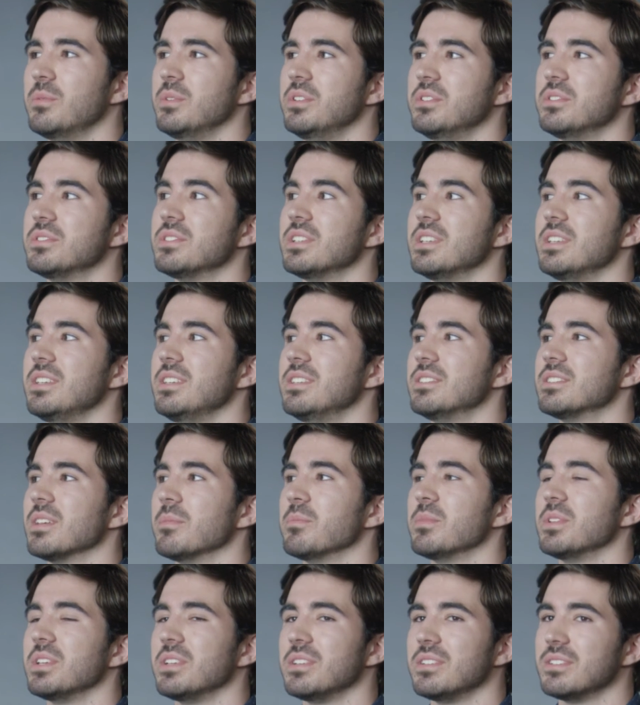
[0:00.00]
when you see
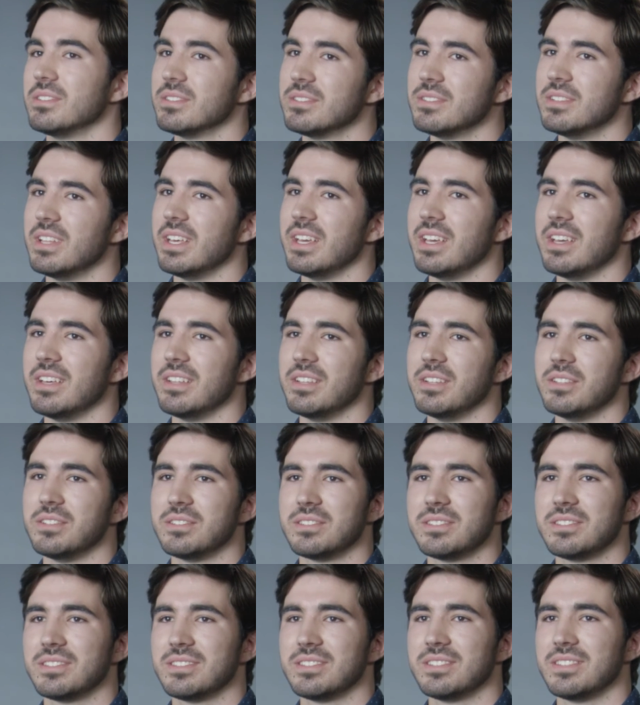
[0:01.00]
something there
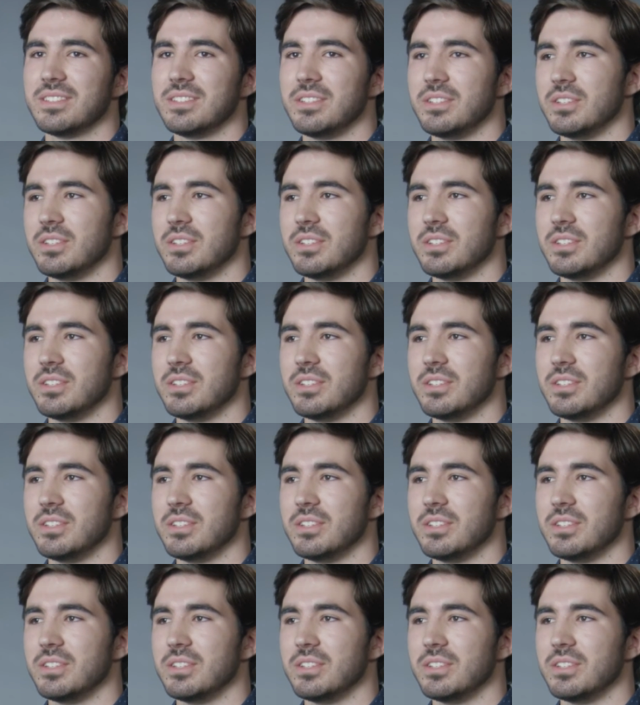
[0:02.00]
that's,